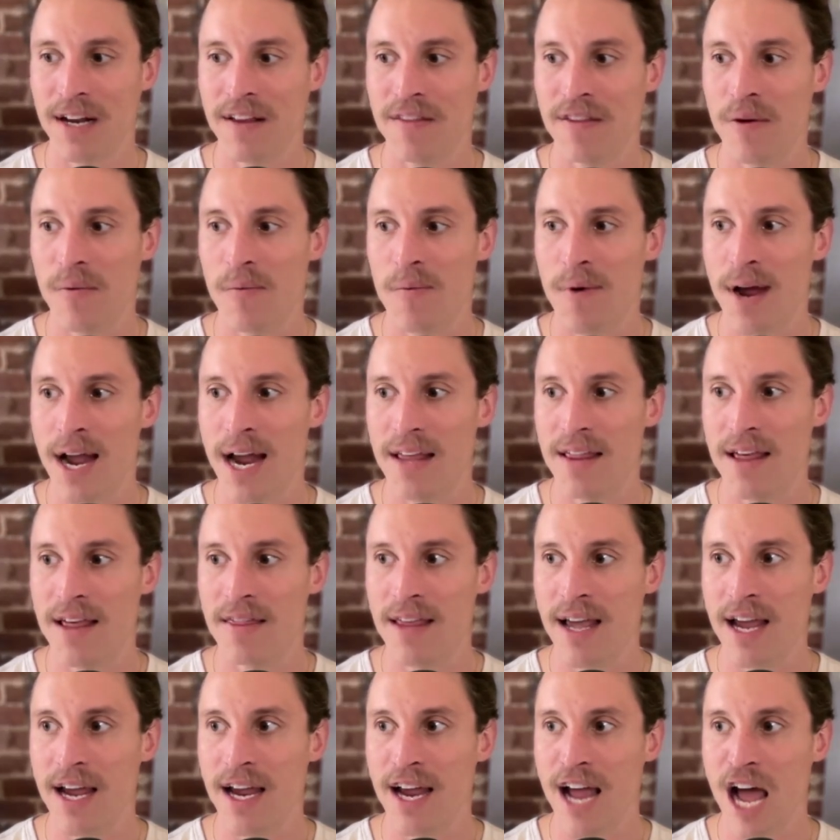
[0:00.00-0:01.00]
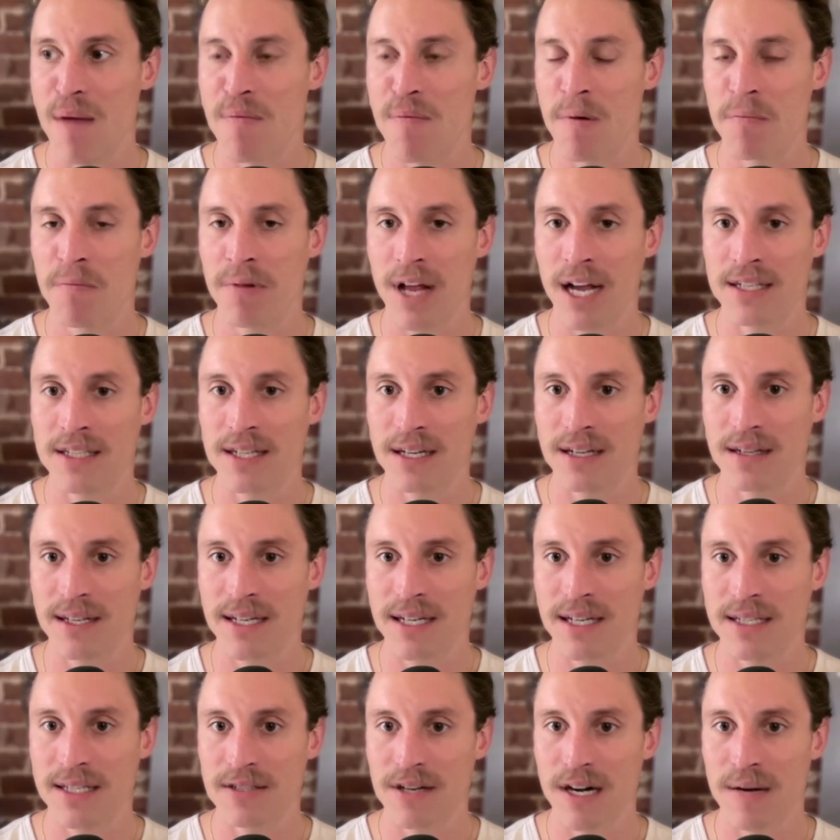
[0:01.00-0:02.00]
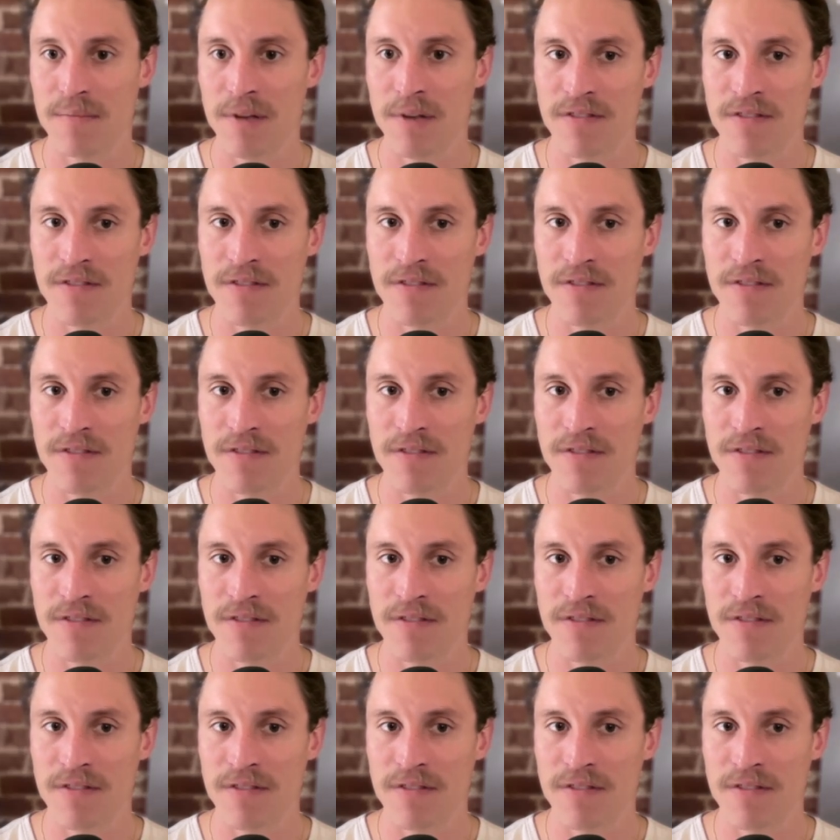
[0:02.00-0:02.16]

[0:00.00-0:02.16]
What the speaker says: in the way that they apoplectically scream